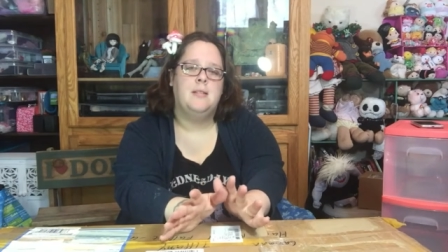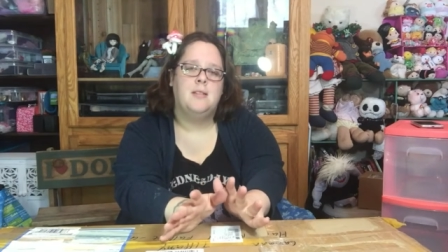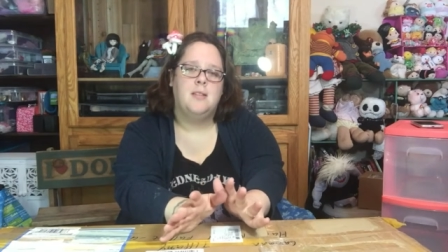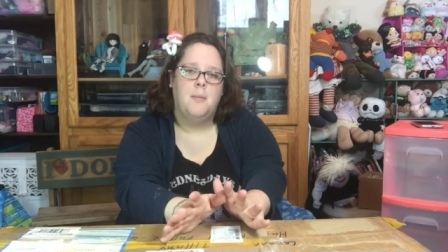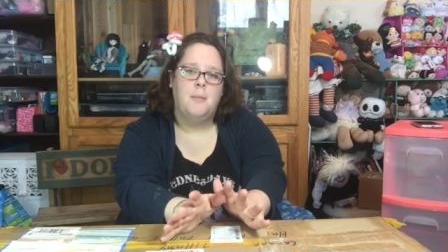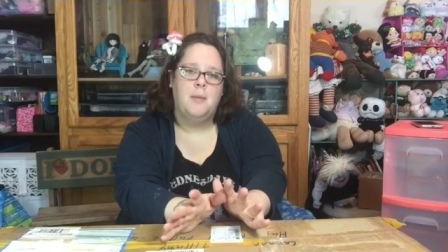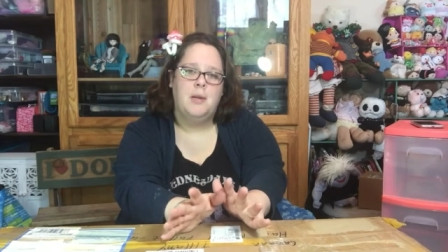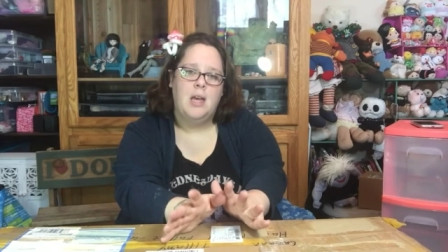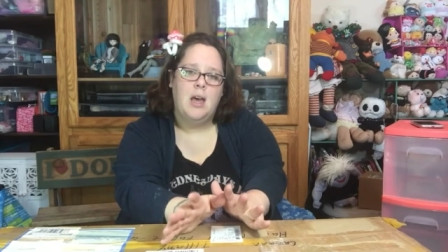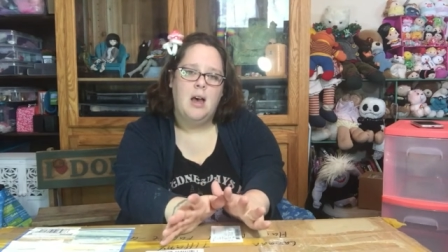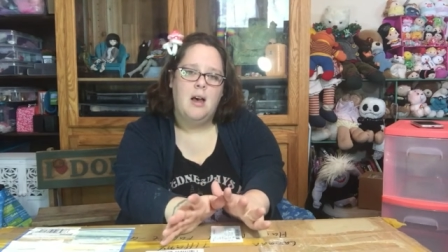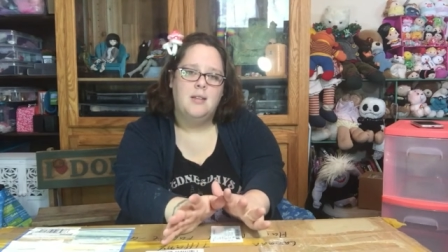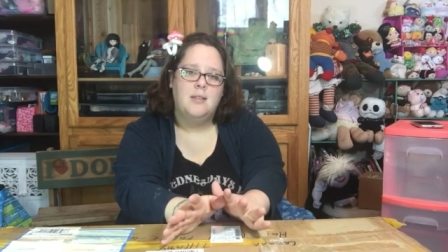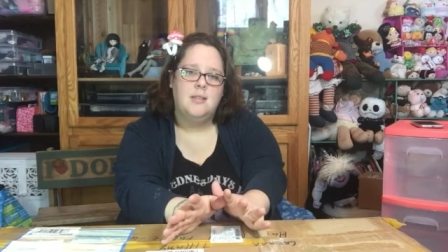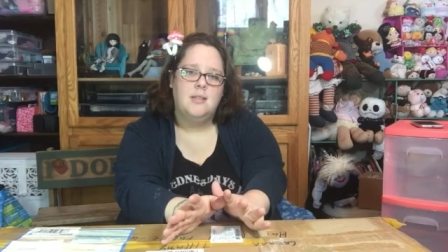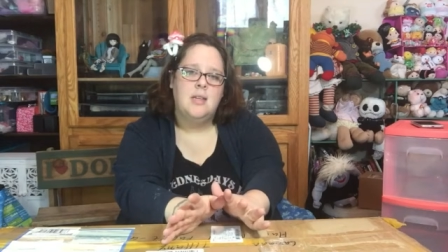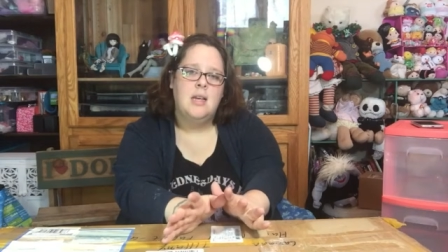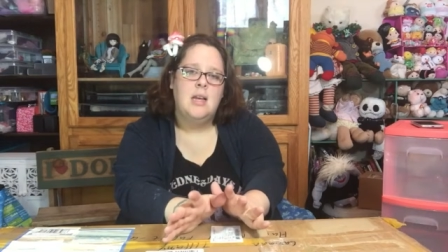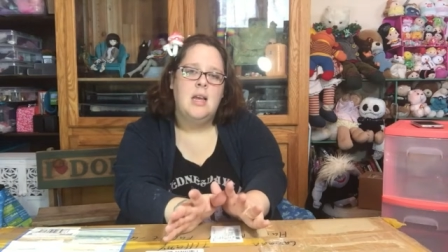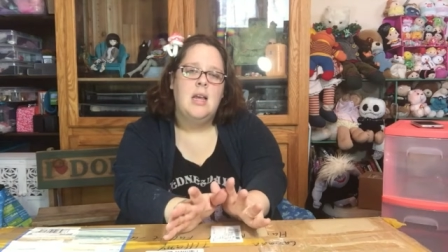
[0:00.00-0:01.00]
to somebody
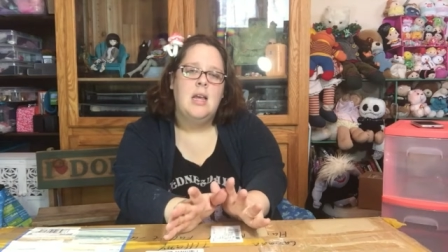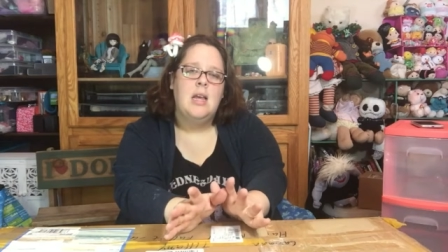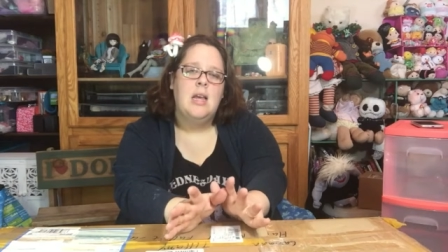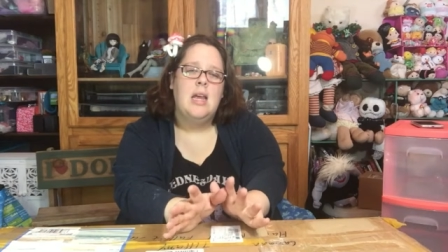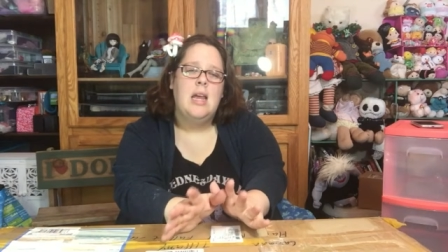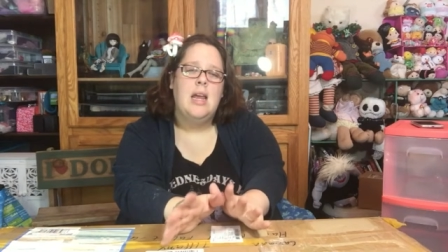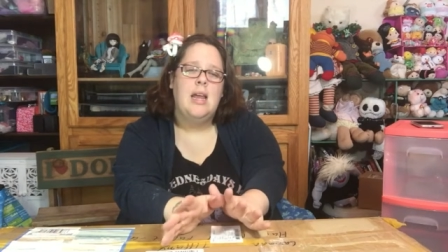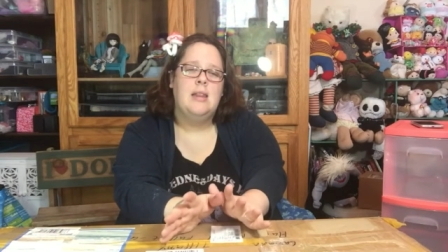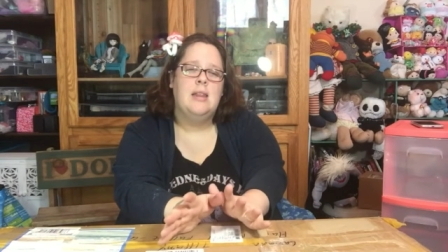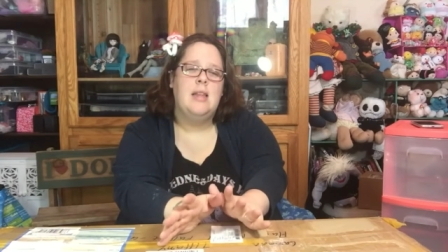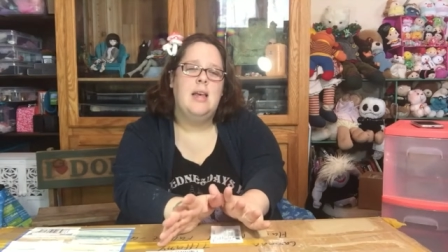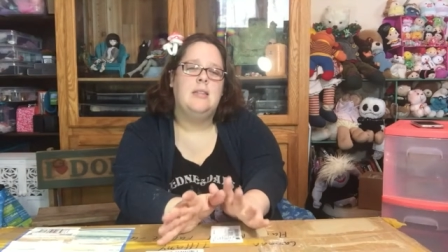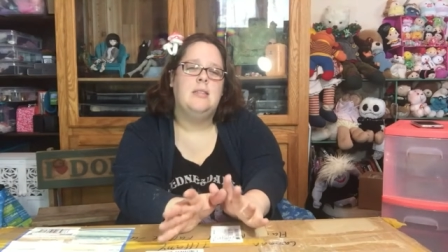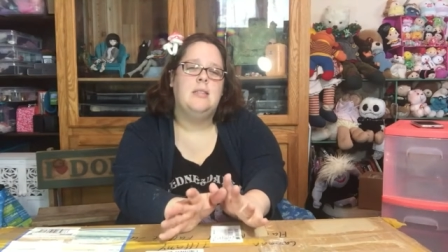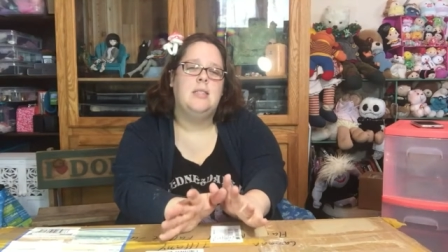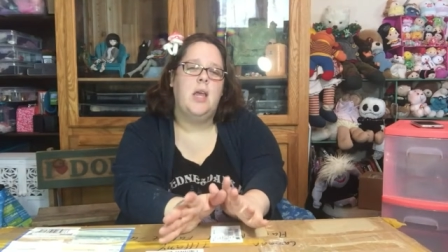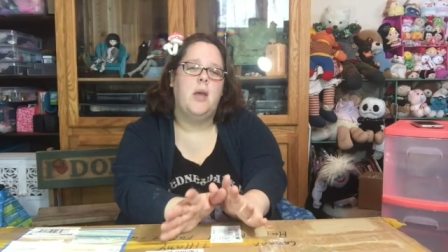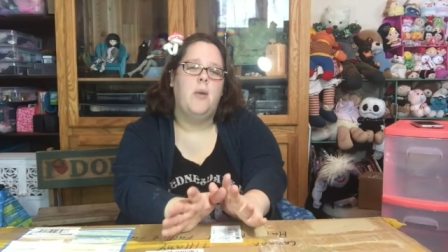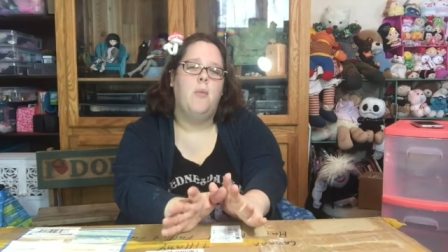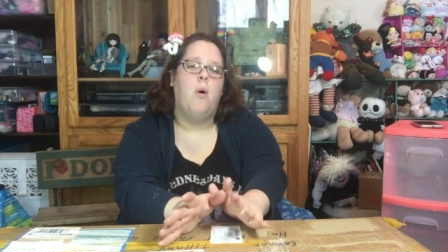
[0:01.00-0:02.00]
else
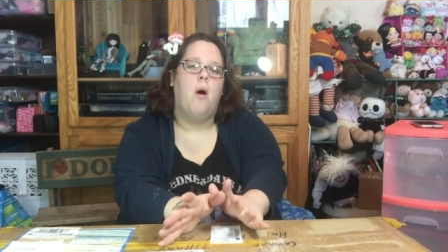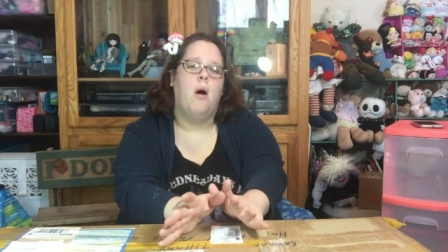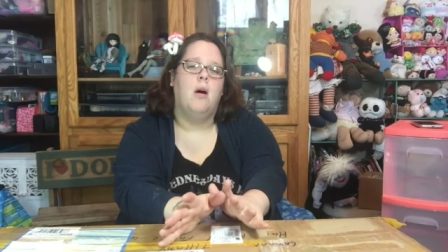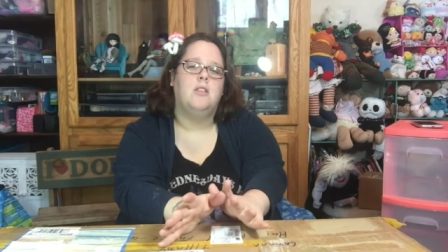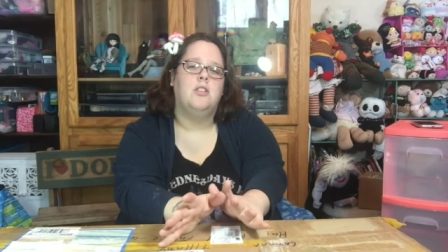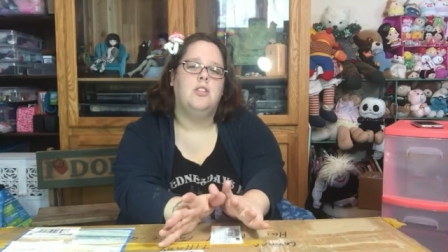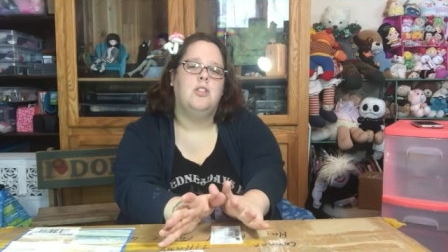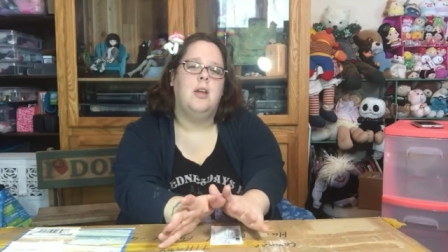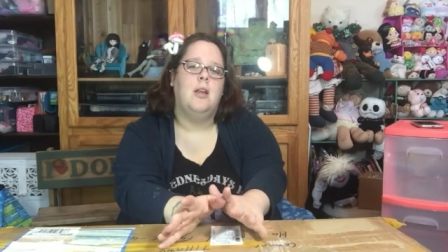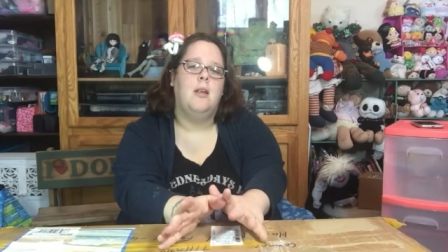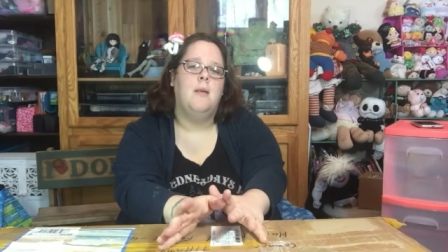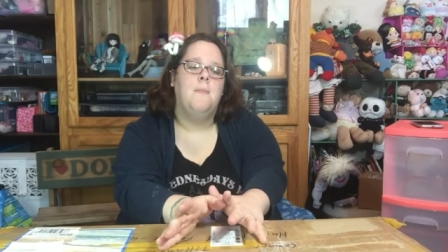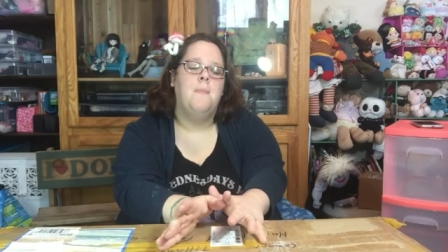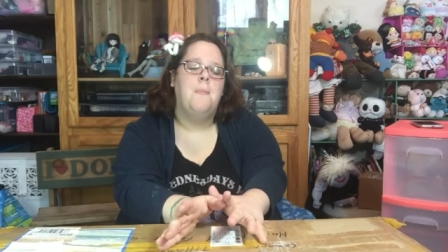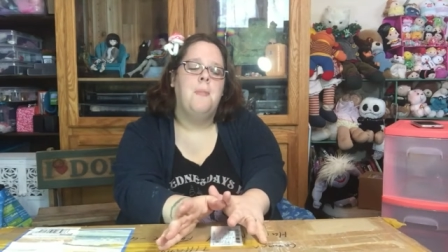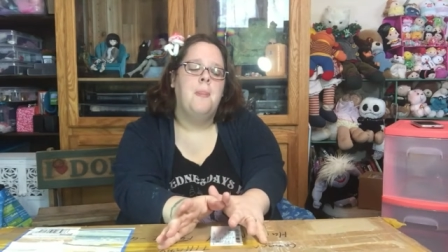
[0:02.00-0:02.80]
unless they watch it.